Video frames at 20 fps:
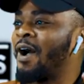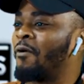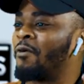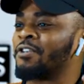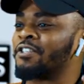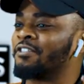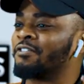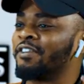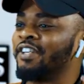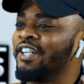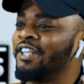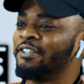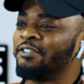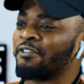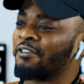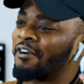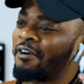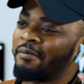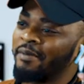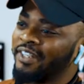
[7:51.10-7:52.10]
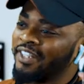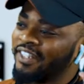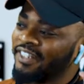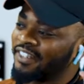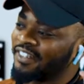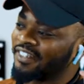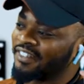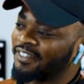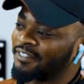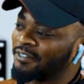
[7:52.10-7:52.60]
i wasn't really into
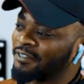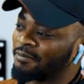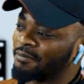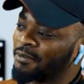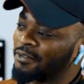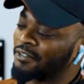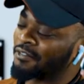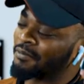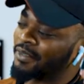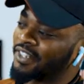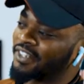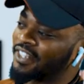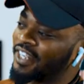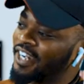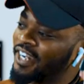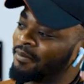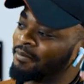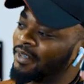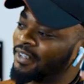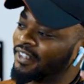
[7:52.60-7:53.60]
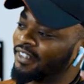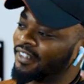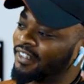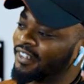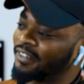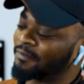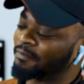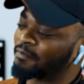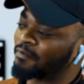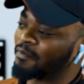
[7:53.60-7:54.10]
comedy most of my time
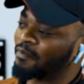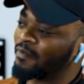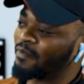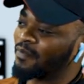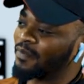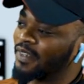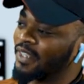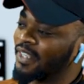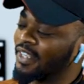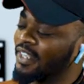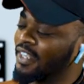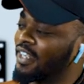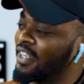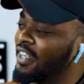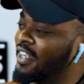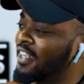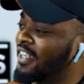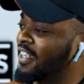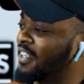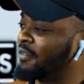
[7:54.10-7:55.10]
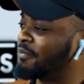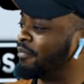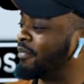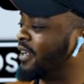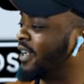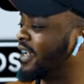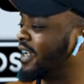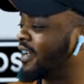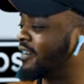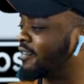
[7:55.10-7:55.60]
i'll
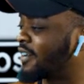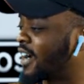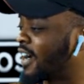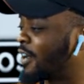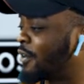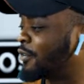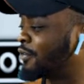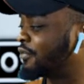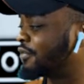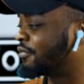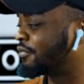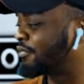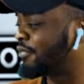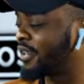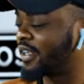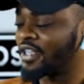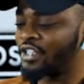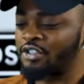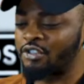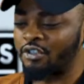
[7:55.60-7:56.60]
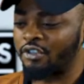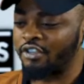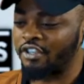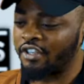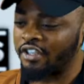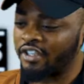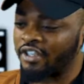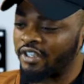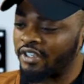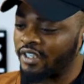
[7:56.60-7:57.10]
play around play
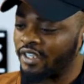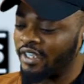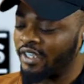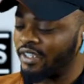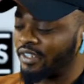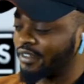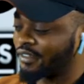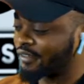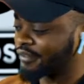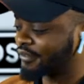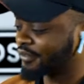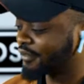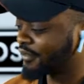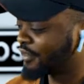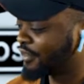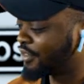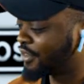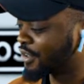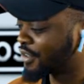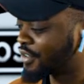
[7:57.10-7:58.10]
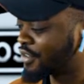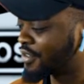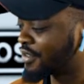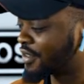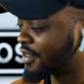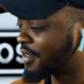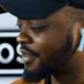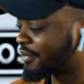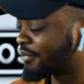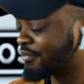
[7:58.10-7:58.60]
soccer and
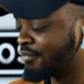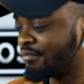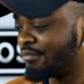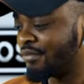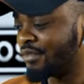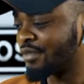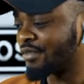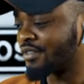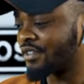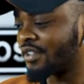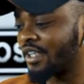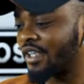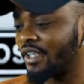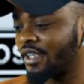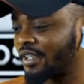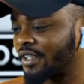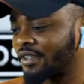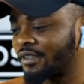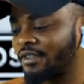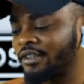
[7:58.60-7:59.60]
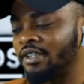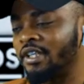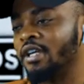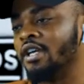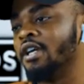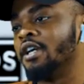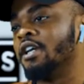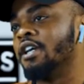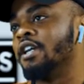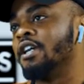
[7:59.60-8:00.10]
just music
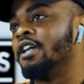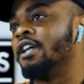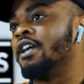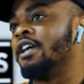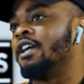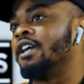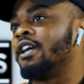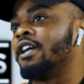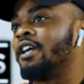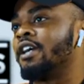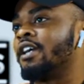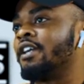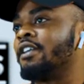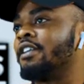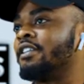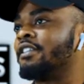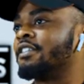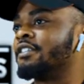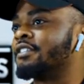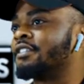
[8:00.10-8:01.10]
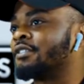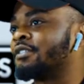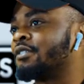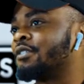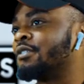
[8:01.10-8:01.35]
and